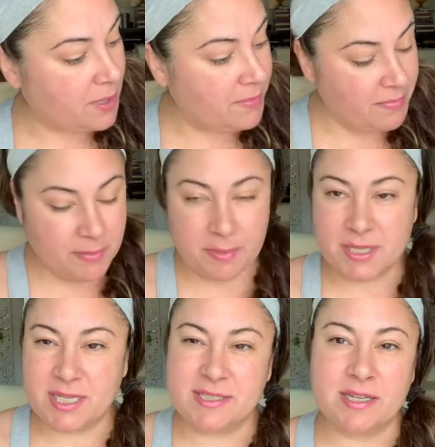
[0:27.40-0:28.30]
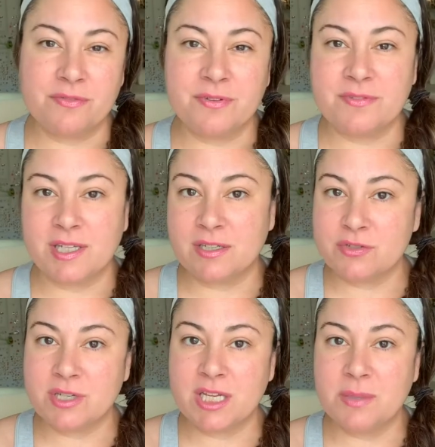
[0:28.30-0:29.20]
maybe about like 10 or 15. I'll
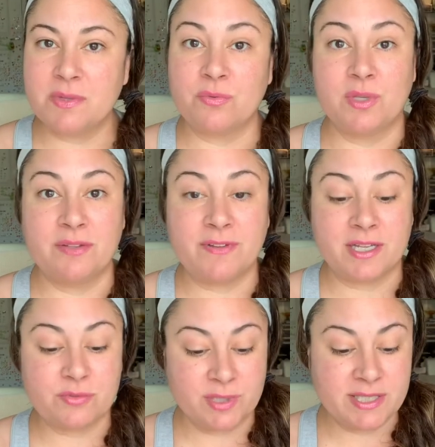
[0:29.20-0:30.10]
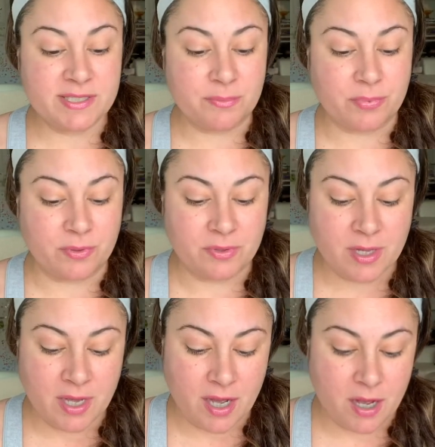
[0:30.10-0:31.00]
try to keep this really fast, really simple,
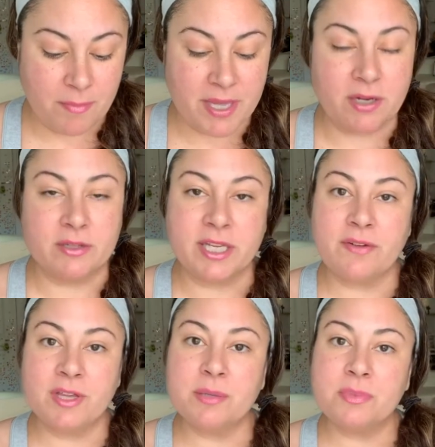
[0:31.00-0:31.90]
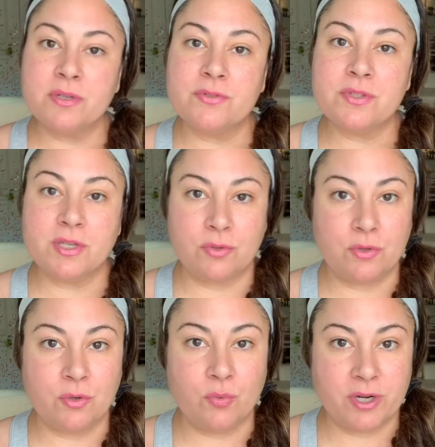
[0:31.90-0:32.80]
and I'll link everything below so that you
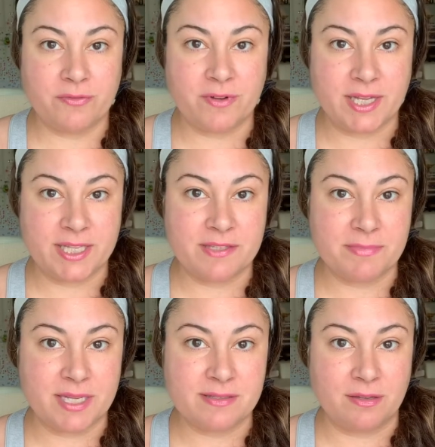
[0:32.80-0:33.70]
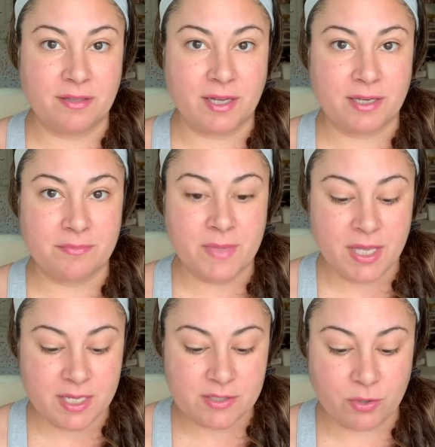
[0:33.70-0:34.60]
know where to find these masks online.
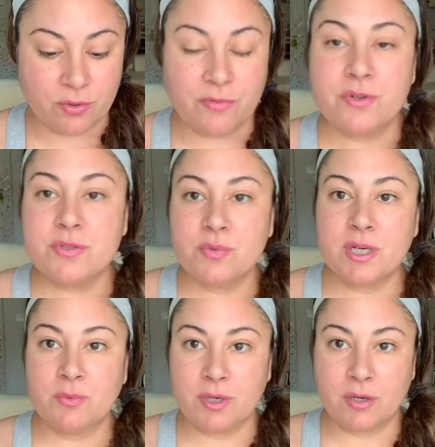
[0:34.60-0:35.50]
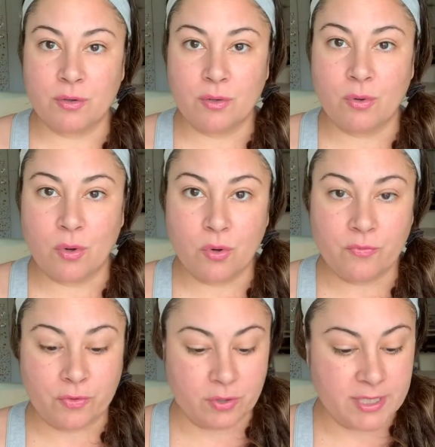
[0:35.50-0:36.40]
So the first one I want to go
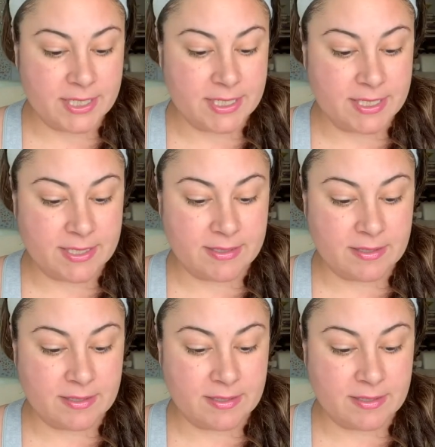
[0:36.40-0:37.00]
over is